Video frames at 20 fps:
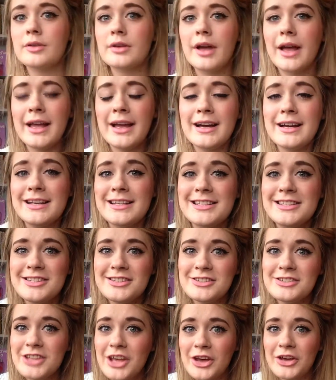Hey guys,
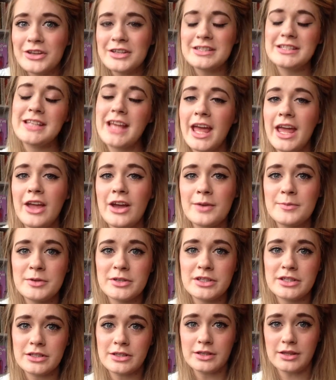so today I'm
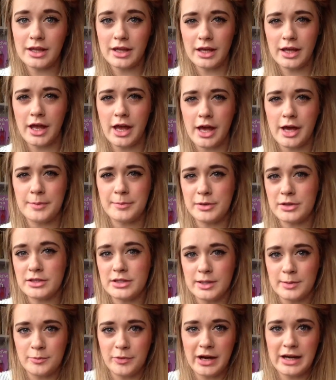going to do the
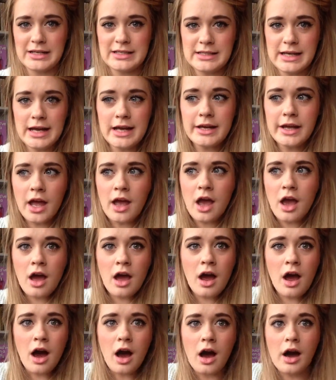Beauty and Brain stack.
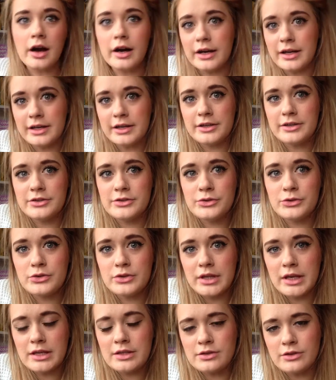I saw
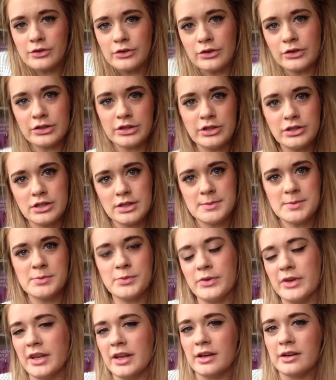this on YouTube this
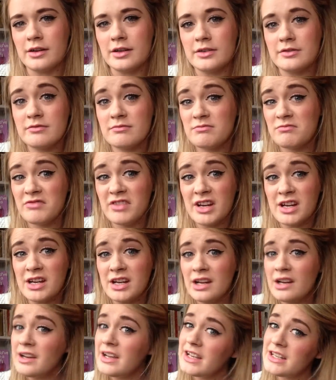morning and I
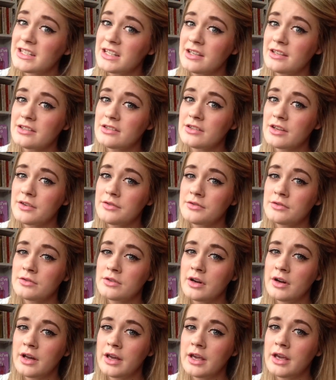really liked it, so I
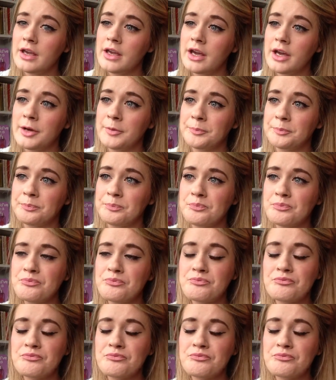thought I